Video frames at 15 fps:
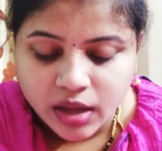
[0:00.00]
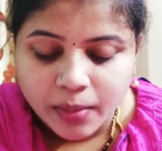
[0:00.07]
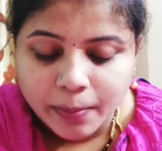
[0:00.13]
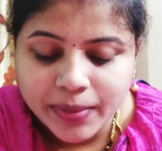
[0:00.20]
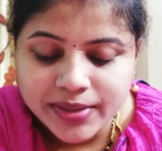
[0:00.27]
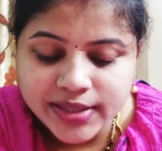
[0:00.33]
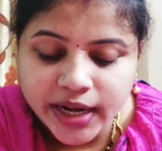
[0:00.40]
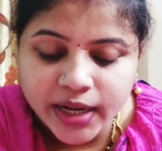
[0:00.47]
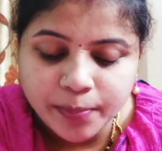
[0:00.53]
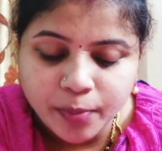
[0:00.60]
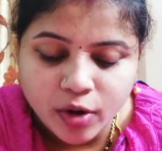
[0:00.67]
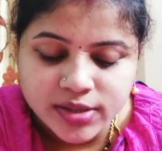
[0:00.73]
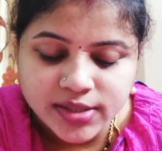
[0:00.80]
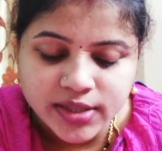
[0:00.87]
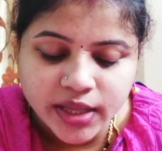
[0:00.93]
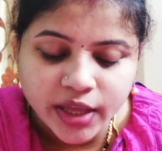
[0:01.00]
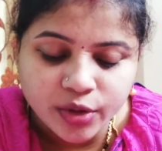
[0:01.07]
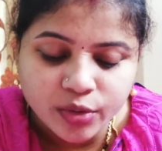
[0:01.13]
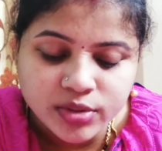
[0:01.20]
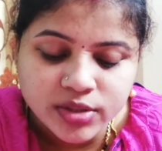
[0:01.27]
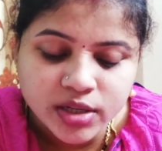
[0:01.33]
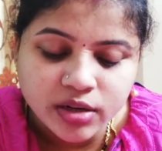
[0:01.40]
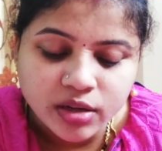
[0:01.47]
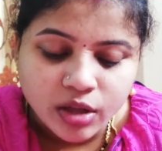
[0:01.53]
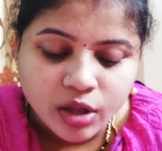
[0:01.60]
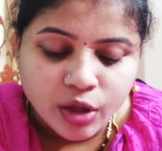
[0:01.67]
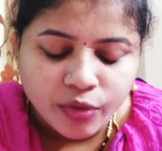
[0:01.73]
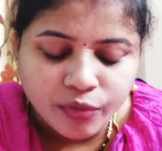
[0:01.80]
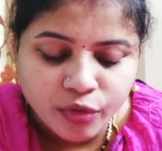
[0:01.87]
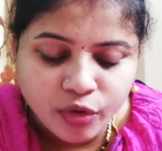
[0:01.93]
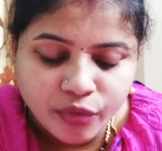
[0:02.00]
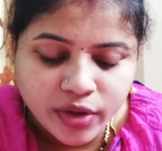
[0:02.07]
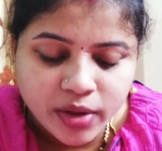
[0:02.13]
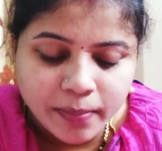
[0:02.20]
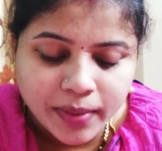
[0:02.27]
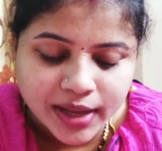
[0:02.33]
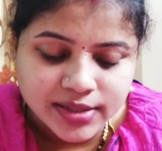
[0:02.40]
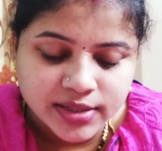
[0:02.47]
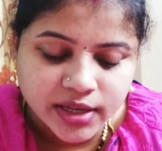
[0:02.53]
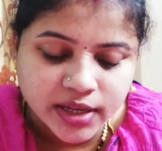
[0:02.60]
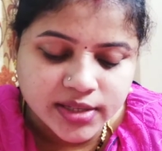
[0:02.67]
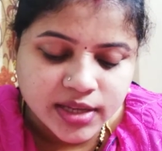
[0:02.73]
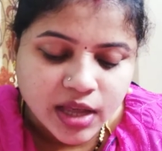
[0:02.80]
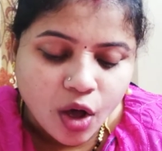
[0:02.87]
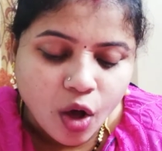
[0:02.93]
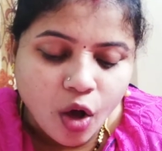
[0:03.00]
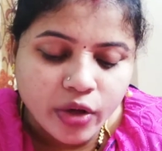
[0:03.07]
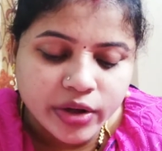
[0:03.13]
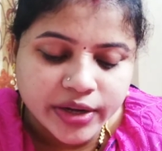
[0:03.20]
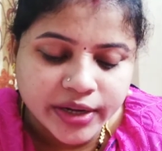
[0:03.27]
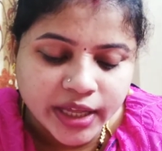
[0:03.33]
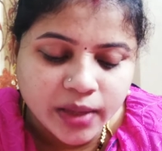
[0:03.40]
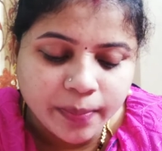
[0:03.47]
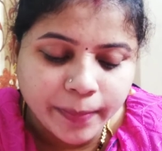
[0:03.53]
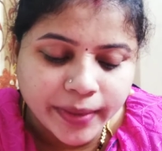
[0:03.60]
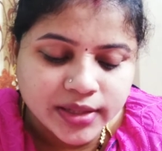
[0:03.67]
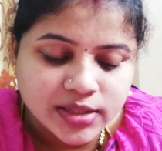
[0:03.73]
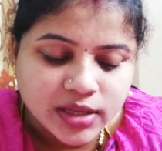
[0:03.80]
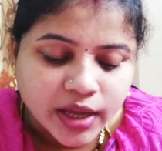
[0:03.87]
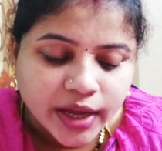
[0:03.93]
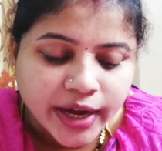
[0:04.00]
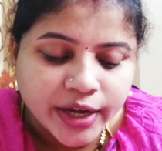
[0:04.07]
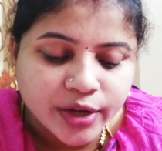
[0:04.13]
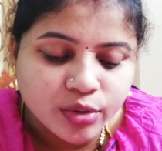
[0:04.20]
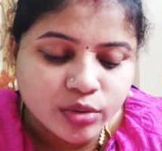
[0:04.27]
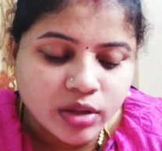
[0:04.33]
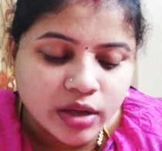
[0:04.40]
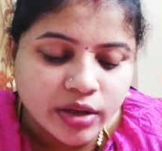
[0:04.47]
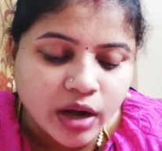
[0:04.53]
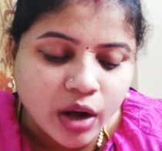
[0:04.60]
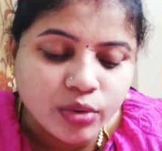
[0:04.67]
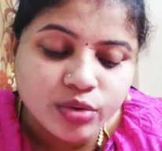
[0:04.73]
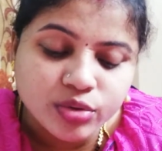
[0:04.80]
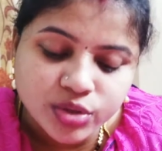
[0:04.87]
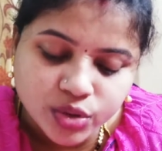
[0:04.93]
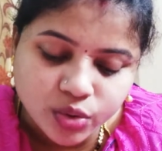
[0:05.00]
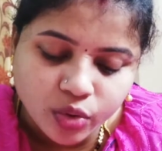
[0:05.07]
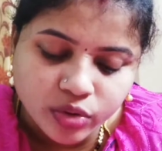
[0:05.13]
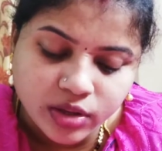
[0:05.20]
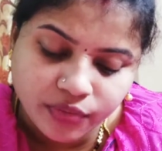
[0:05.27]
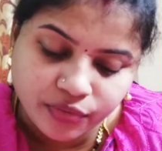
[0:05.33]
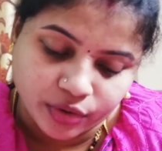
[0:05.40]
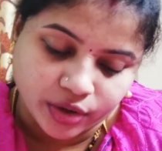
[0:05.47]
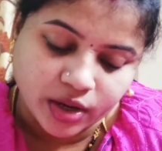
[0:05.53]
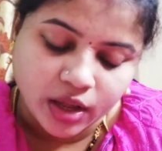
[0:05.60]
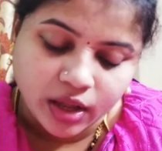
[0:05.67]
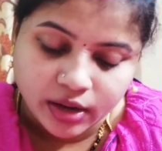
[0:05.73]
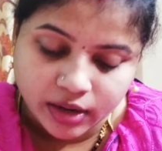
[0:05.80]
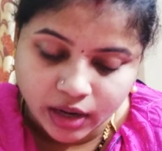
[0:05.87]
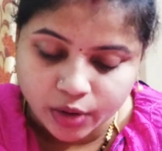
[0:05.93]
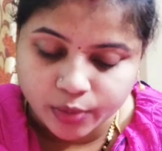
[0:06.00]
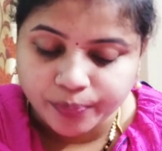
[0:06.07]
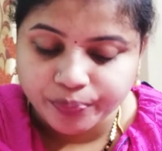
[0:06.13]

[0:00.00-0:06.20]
beside pots they used woven baskets or dig pits into the ground to store the food. Now